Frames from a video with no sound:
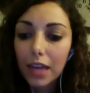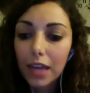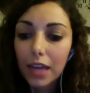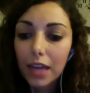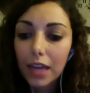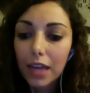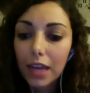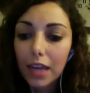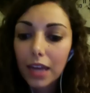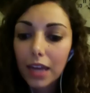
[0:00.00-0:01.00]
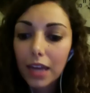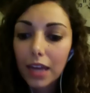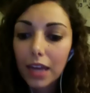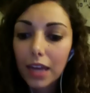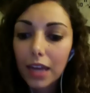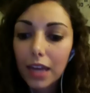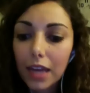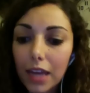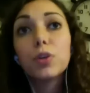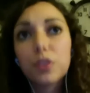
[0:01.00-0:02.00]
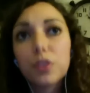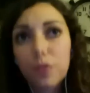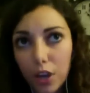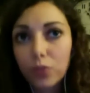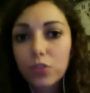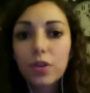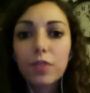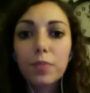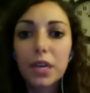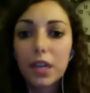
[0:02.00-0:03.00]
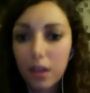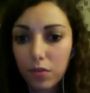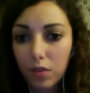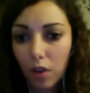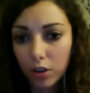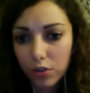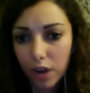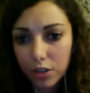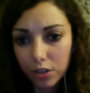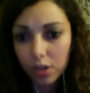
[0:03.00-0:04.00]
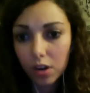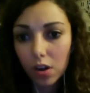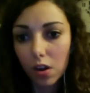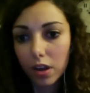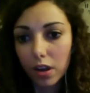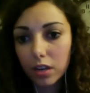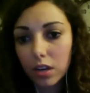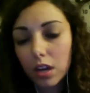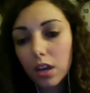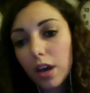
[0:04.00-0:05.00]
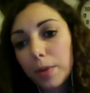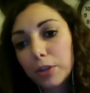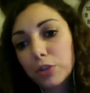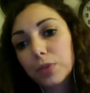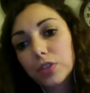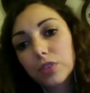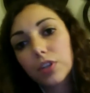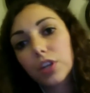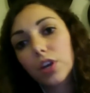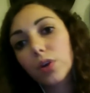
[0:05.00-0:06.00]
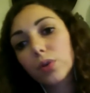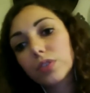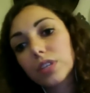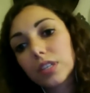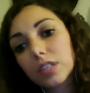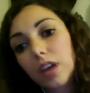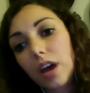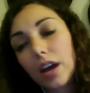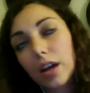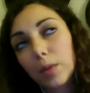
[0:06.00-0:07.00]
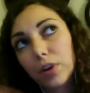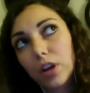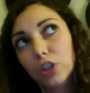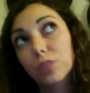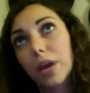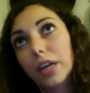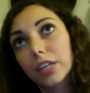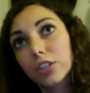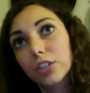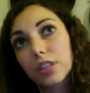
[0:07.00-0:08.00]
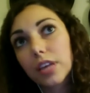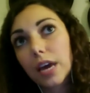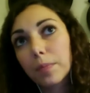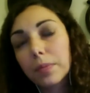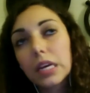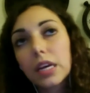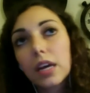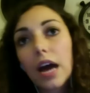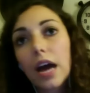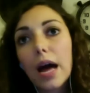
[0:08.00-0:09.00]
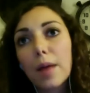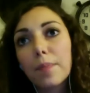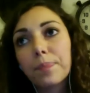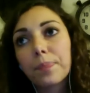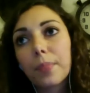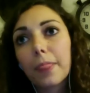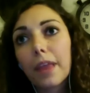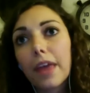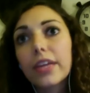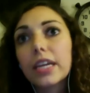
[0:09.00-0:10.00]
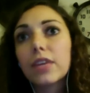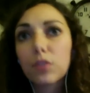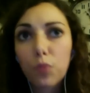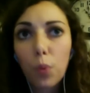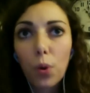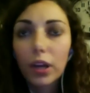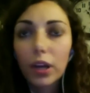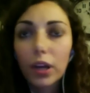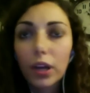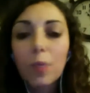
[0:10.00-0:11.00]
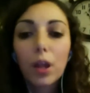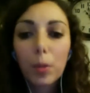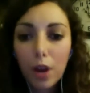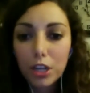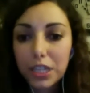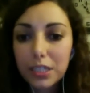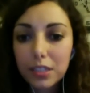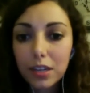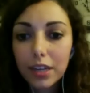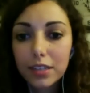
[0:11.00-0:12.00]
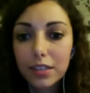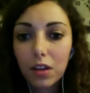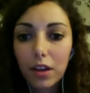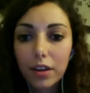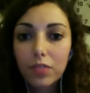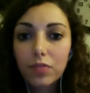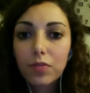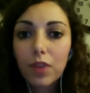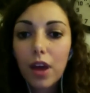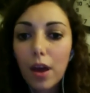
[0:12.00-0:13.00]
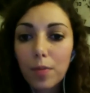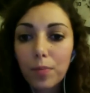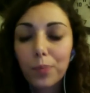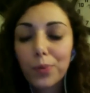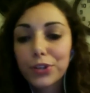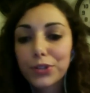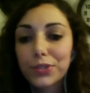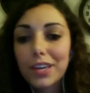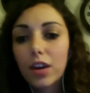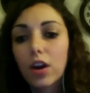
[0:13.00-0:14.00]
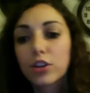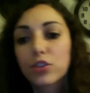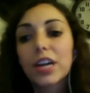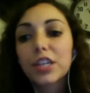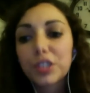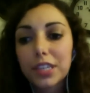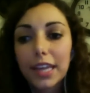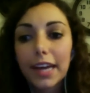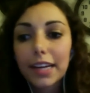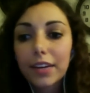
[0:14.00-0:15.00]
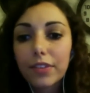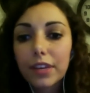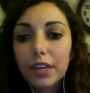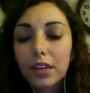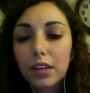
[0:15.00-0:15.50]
with Brian. He does a lot of music videos, so I've been kind of the art director on a bunch of music videos and kind of production managed them. And then even for like the Umbrella Project, I did a lot of producing, art direction, that kind of thing